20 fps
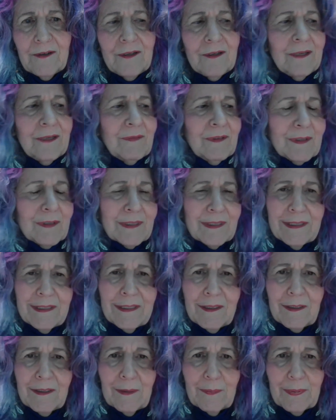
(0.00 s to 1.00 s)
You don't have to
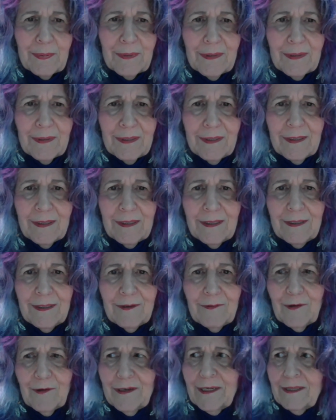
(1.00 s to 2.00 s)
sign up
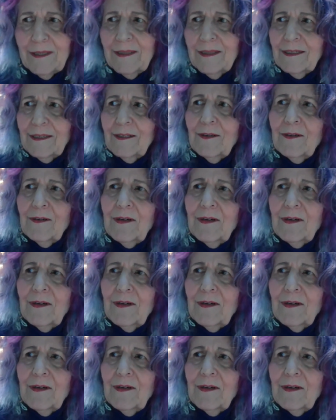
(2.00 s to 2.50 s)
for anything.